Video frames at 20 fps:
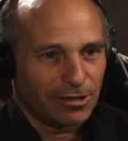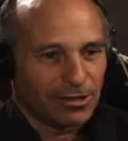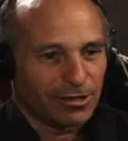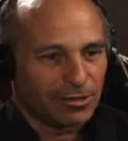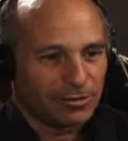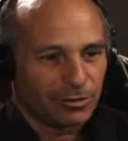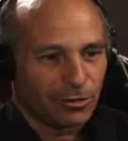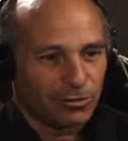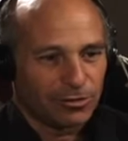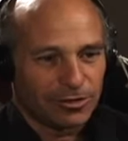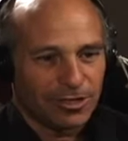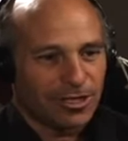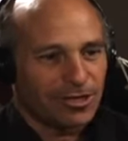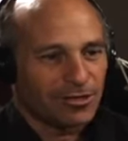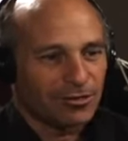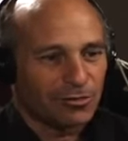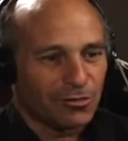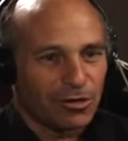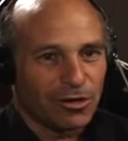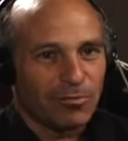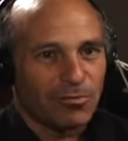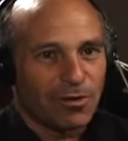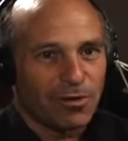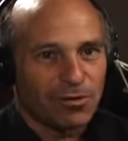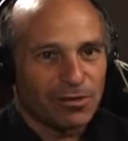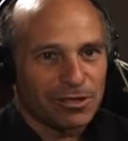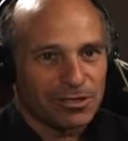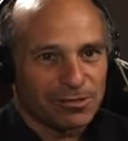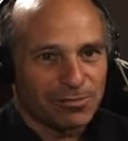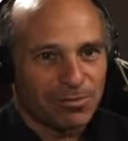the little Tinker Toy
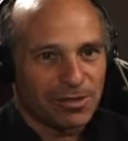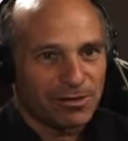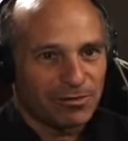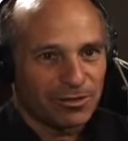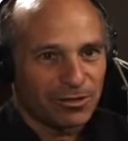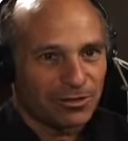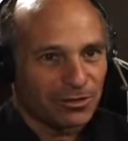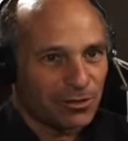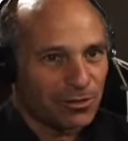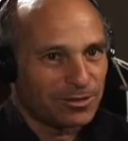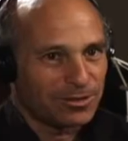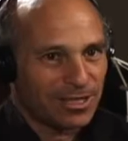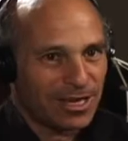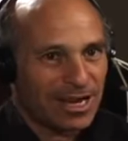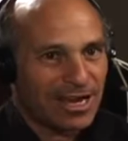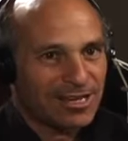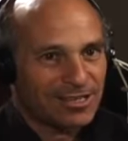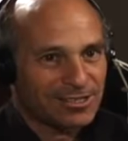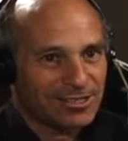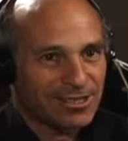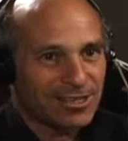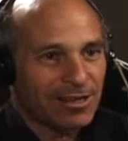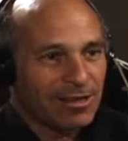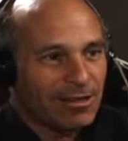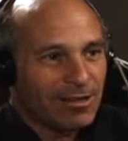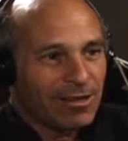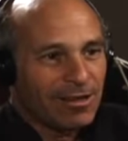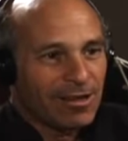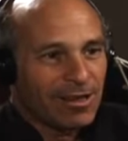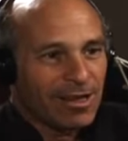Napoleons play with the toy tanks.
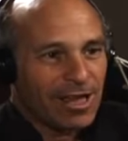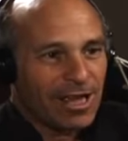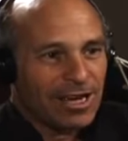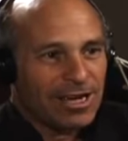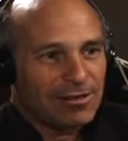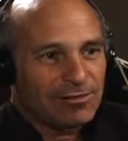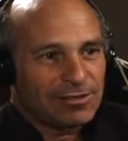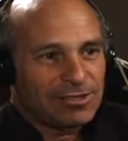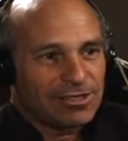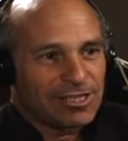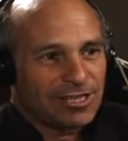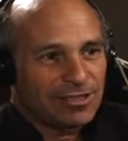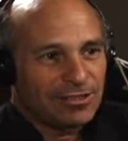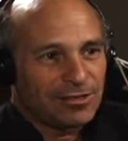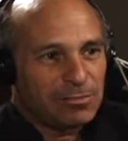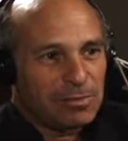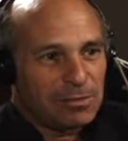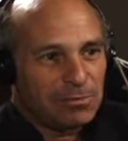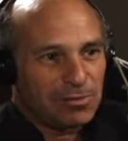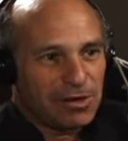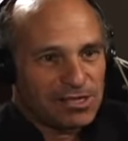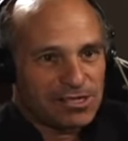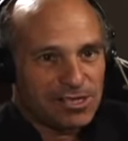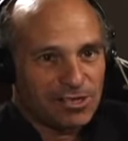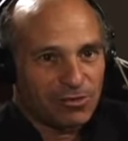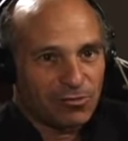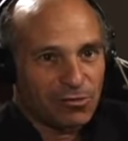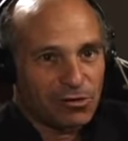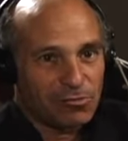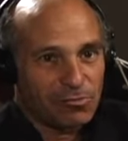And he was sent to be
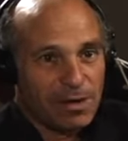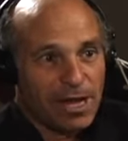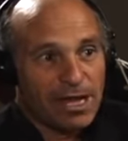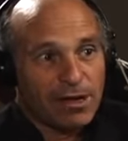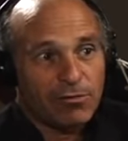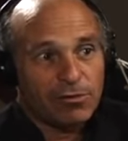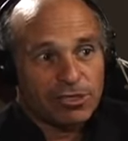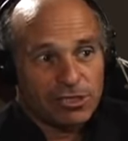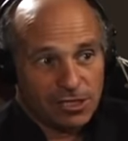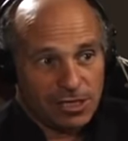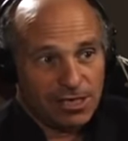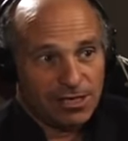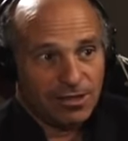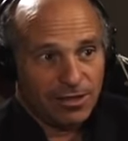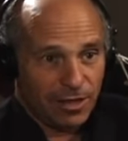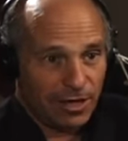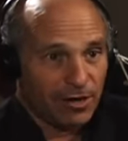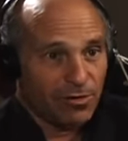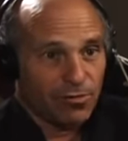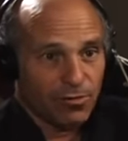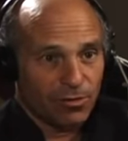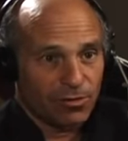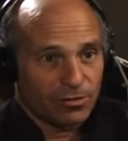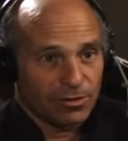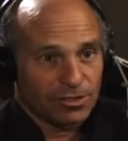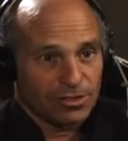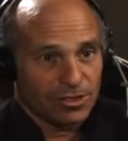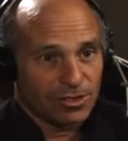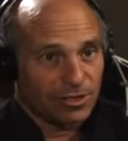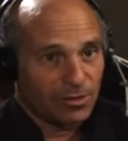president of the World Bank, which in their
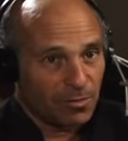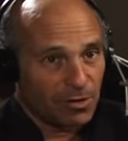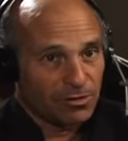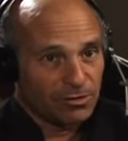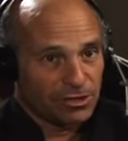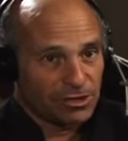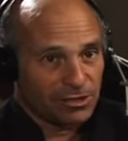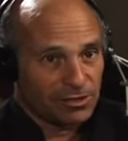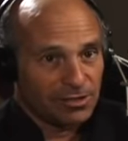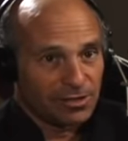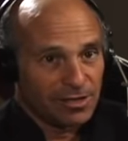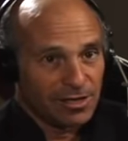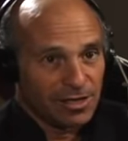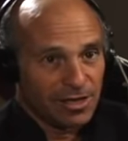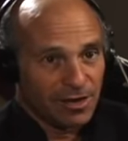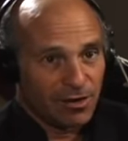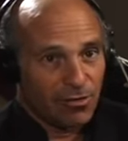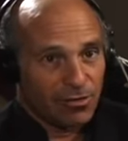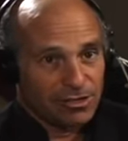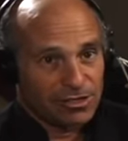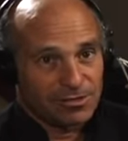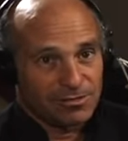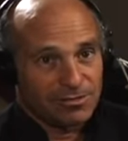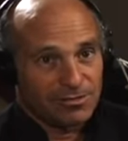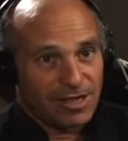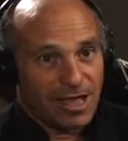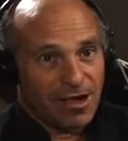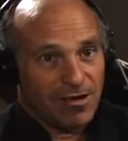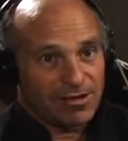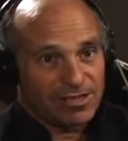world is a demotion. Of course,
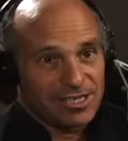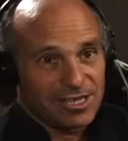now